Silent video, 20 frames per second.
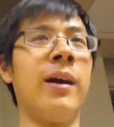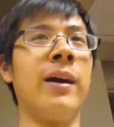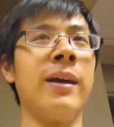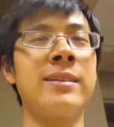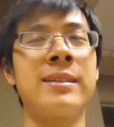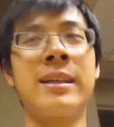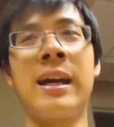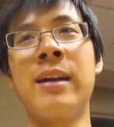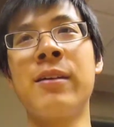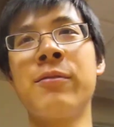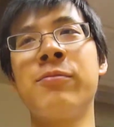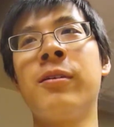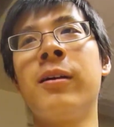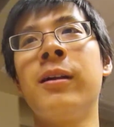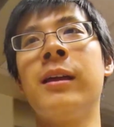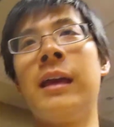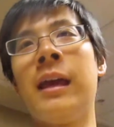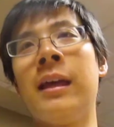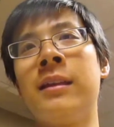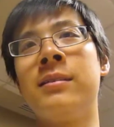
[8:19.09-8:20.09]
It's kind of
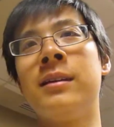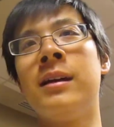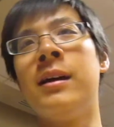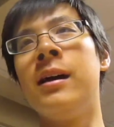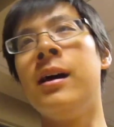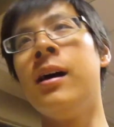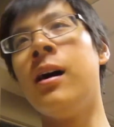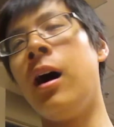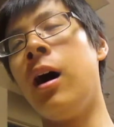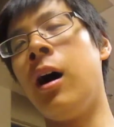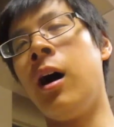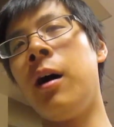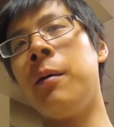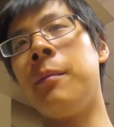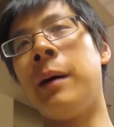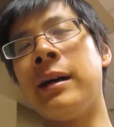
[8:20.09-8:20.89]
funny, and um,